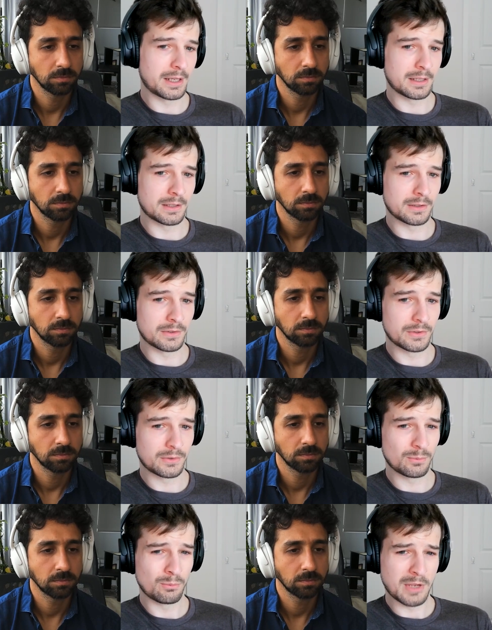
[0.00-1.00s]
Speaker 1: and
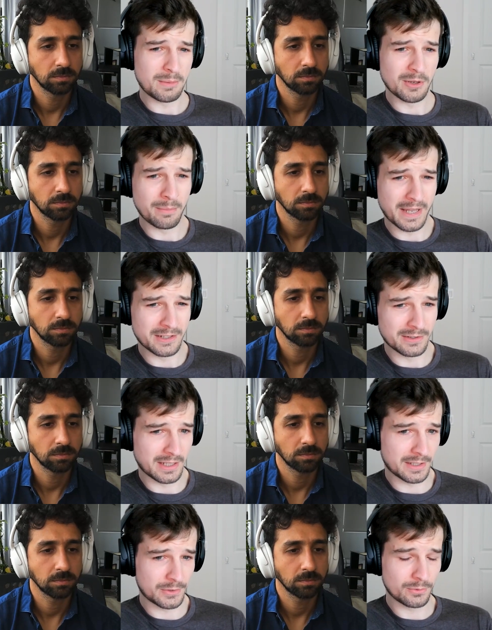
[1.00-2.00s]
maybe a better
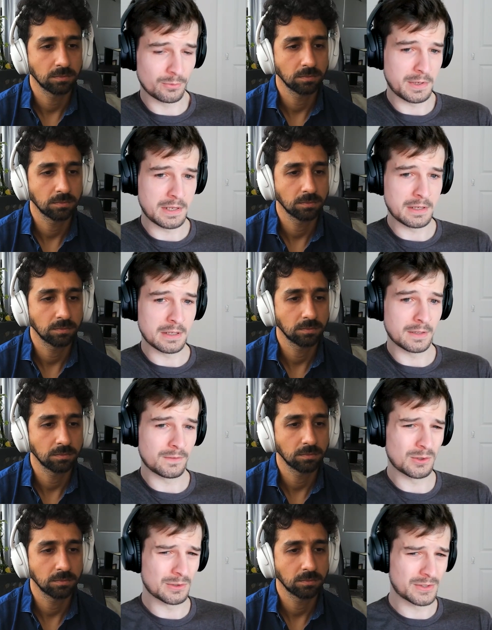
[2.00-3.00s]
test would be
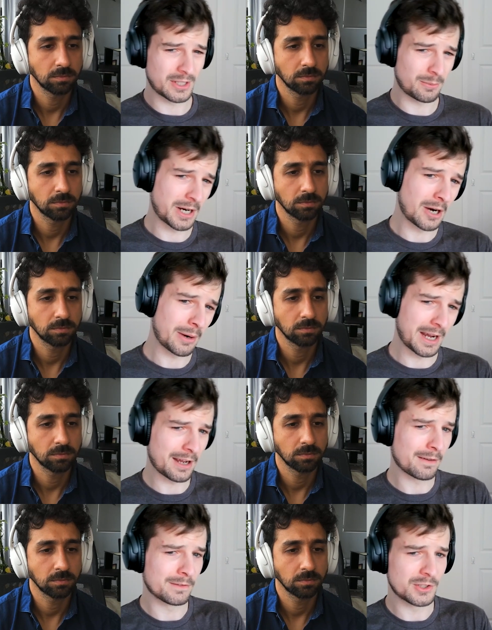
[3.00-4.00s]
if you could somehow
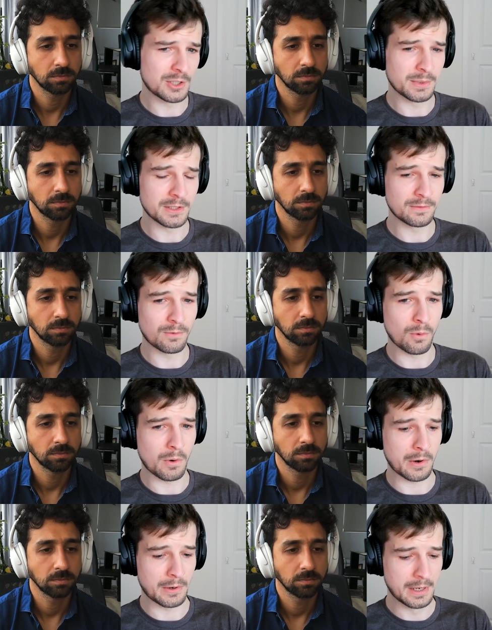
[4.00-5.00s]
have G P T
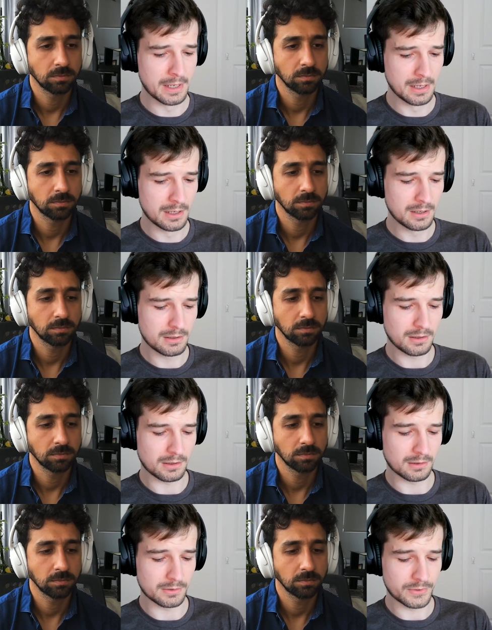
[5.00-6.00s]
four
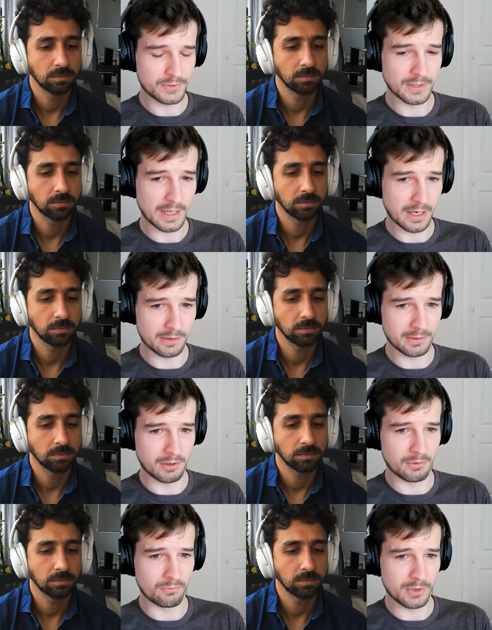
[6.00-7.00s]
uh, sit down
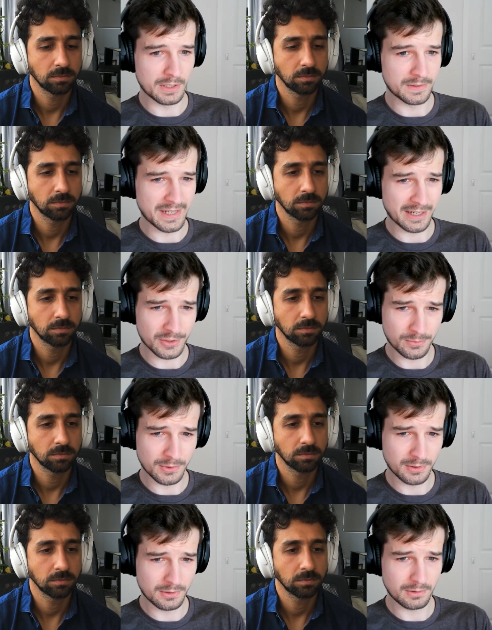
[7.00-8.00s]
and read a
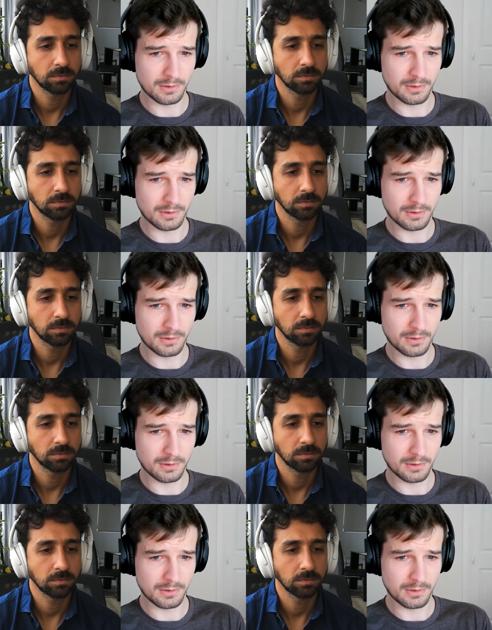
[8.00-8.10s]
textbook